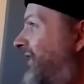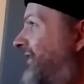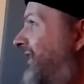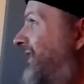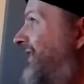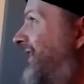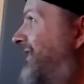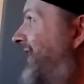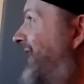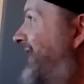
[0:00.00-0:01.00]
it's, it's like
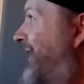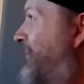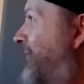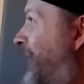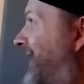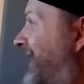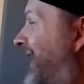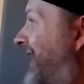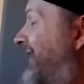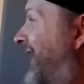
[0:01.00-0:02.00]
dated between ni-
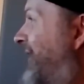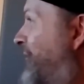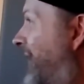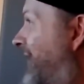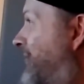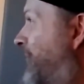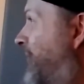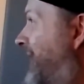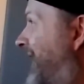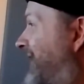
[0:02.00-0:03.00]
ten credits
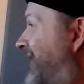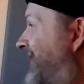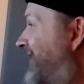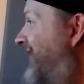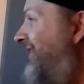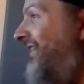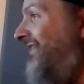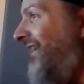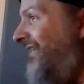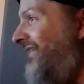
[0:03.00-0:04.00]
between
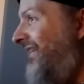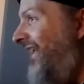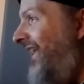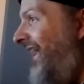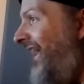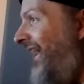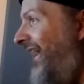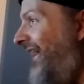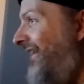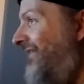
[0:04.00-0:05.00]
1966
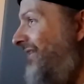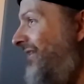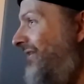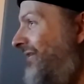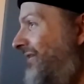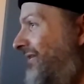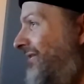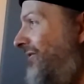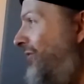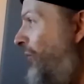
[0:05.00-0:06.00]
and
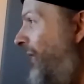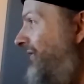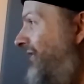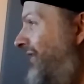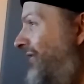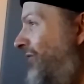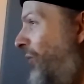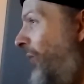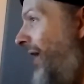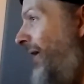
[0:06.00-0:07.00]

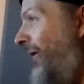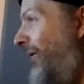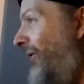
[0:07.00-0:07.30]
2012.